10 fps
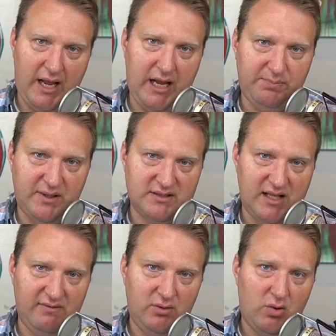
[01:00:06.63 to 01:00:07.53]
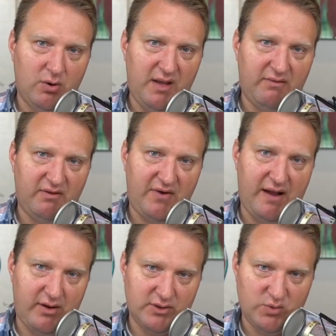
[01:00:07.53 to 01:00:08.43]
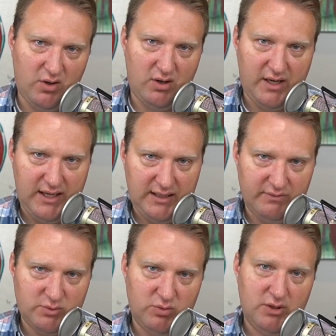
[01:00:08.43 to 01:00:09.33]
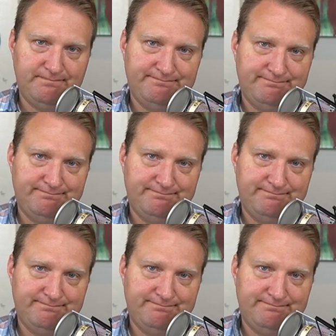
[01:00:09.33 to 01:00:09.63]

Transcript: at A plus level or me having five hours to work on high leverage work?